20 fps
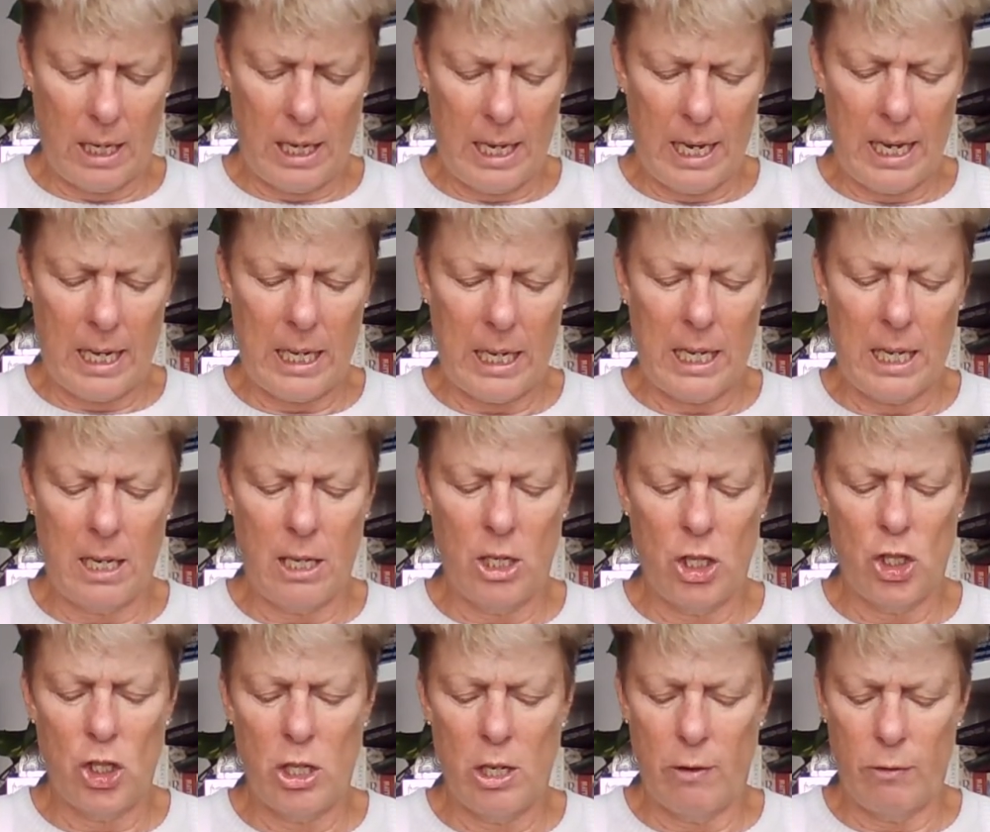any
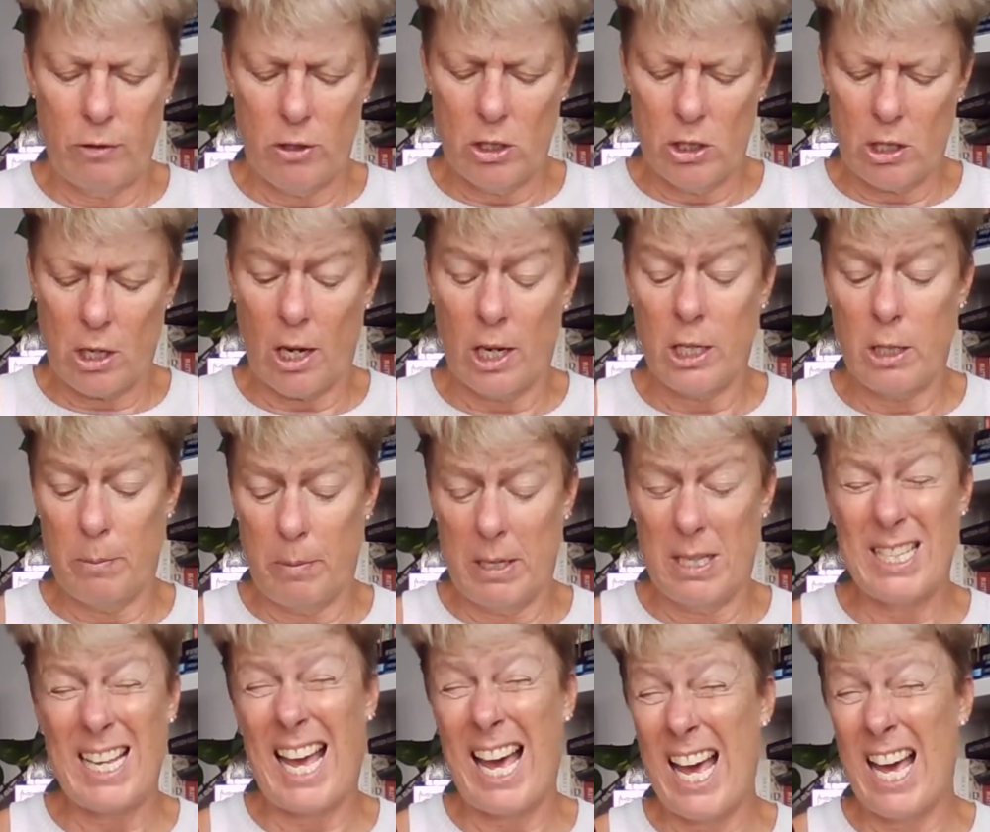shift is going to be
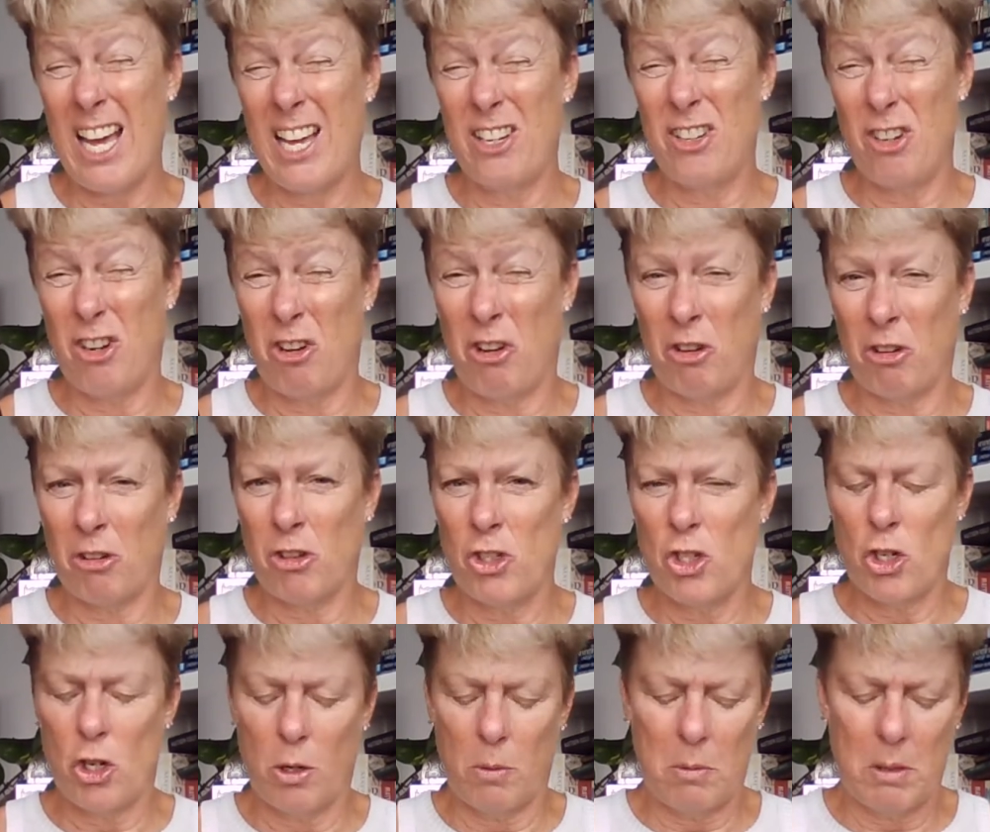as hard on
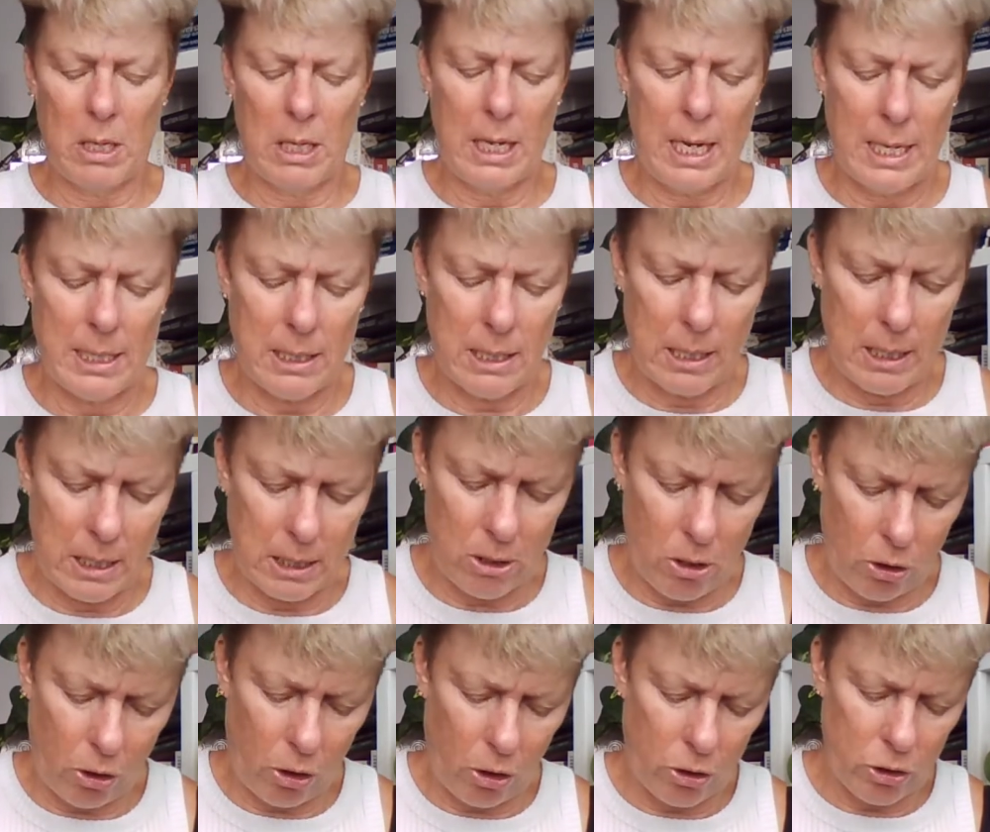Germany as it is
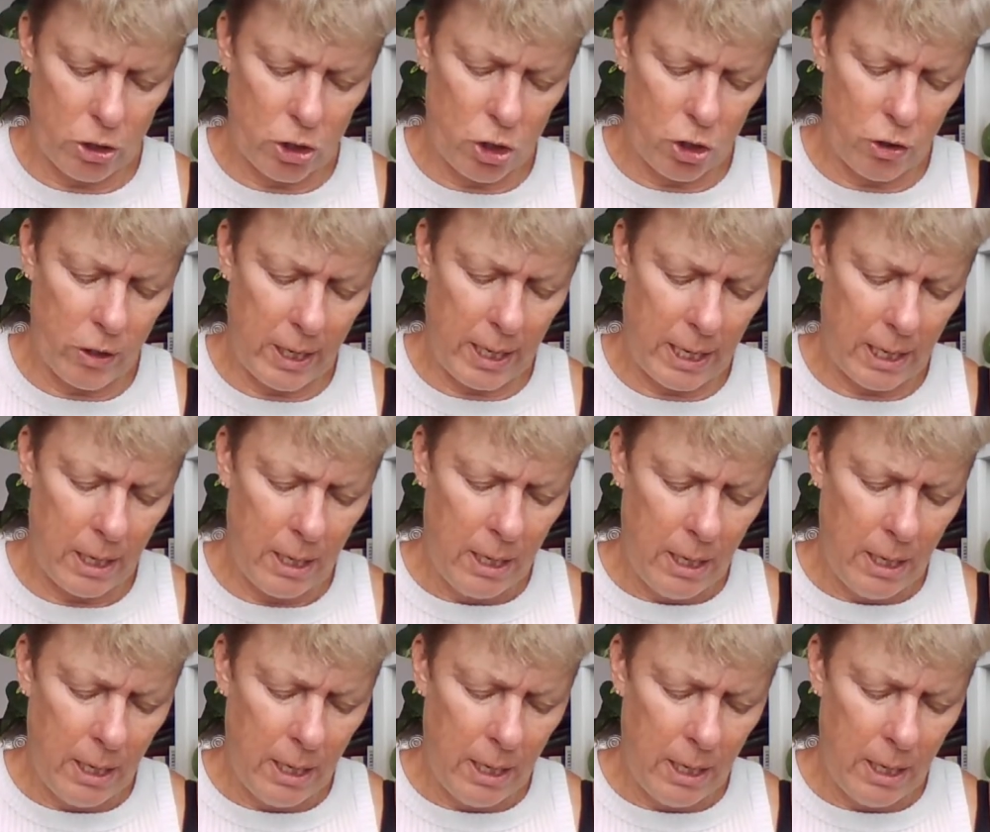on Austria,